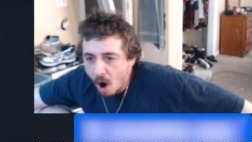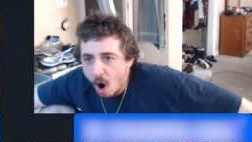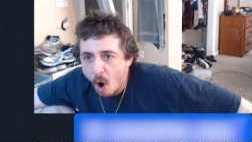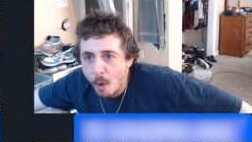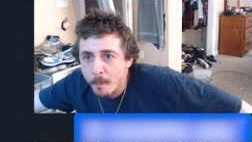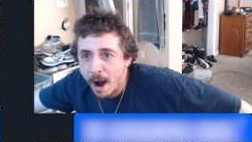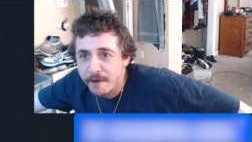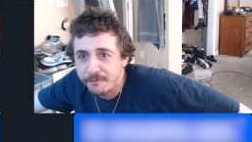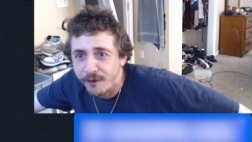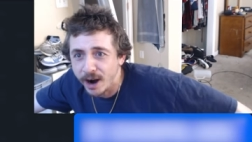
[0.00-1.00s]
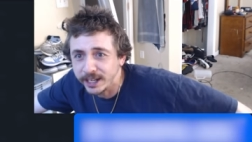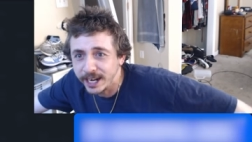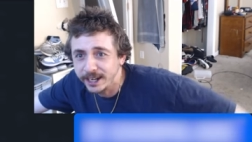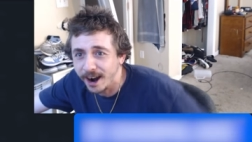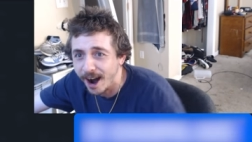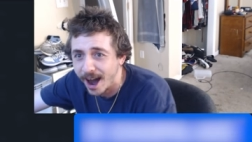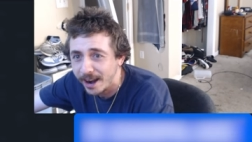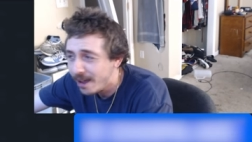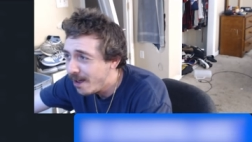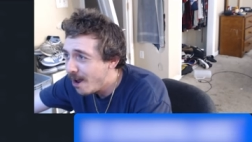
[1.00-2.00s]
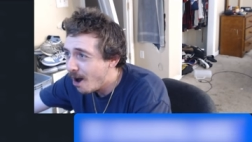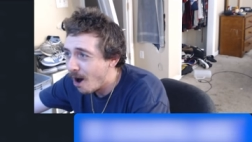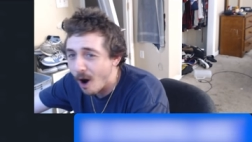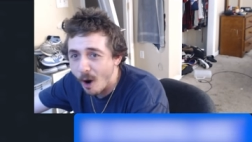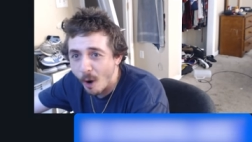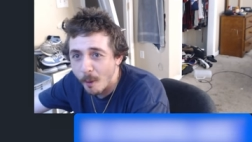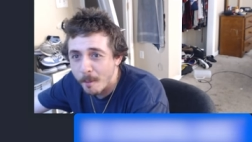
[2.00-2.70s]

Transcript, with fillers: Oh my god! Oh